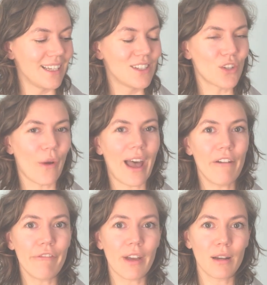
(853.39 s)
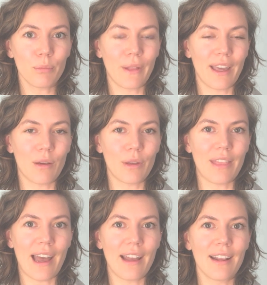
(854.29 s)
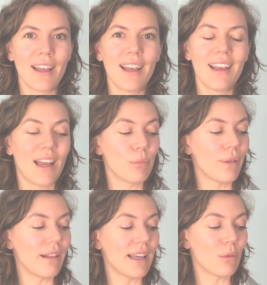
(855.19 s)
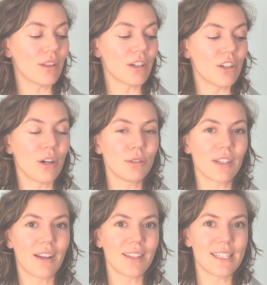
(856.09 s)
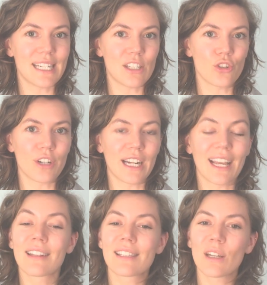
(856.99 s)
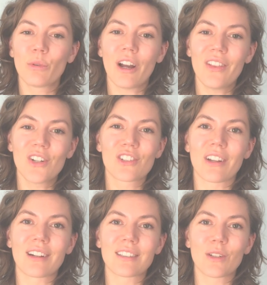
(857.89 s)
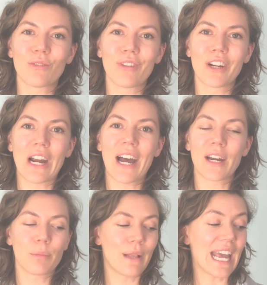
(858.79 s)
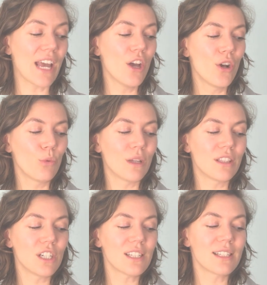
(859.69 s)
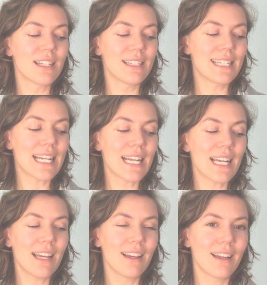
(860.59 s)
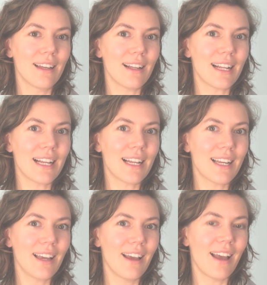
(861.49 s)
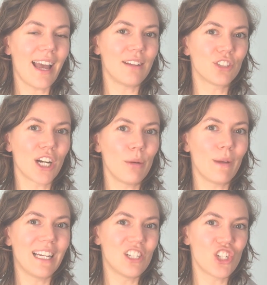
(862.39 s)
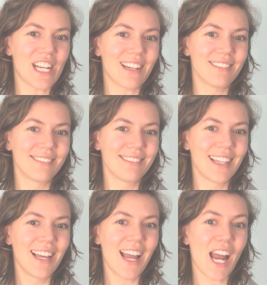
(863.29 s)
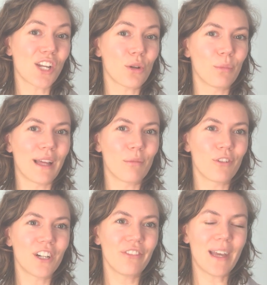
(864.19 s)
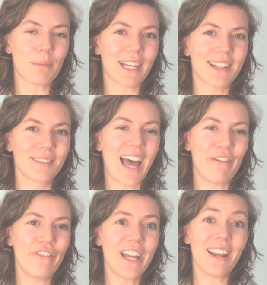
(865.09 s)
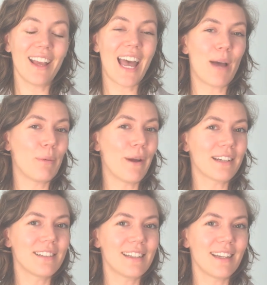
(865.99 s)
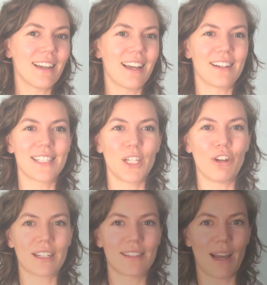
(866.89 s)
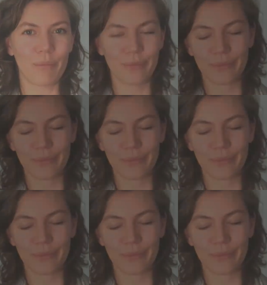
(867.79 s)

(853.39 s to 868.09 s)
So have fun playing with that and playing with your notes on the D string, and see what other songs you can figure out how to play with just D, E, F sharp, and G. And you can play them for your family. Have fun, happy practicing, and I'll see you next time.